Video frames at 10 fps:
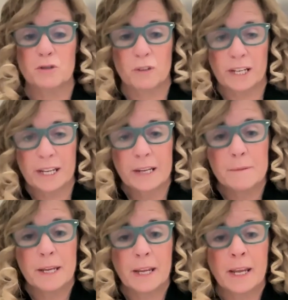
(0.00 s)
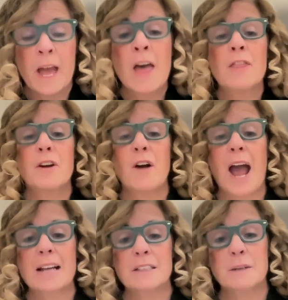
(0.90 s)
Rahimi, there
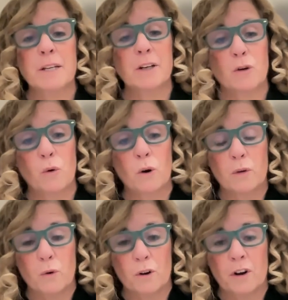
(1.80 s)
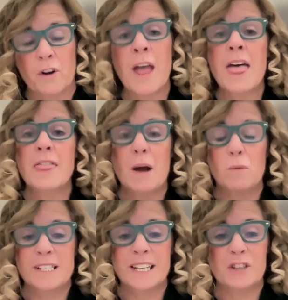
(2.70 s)
has to be a court order that
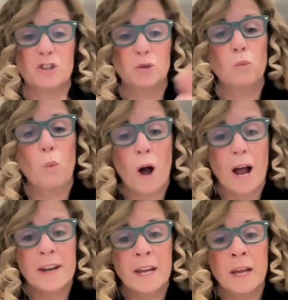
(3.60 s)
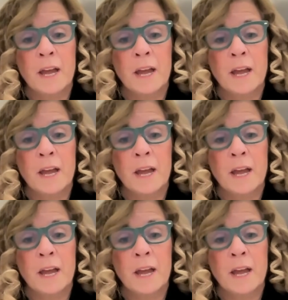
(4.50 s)
was issued, one,